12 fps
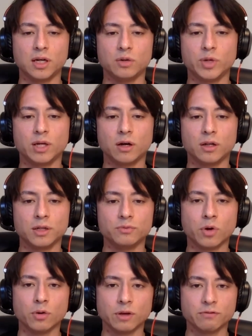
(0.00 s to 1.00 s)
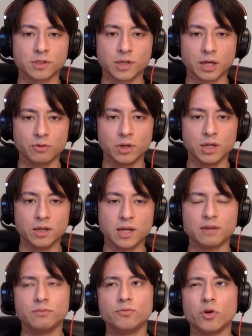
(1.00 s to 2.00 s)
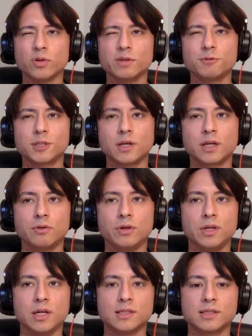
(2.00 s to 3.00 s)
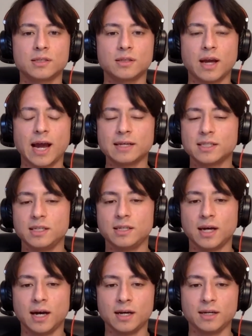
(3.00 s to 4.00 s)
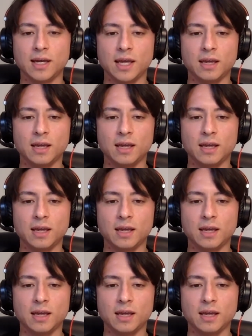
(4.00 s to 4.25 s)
We call it row level security, and row level security is actually not a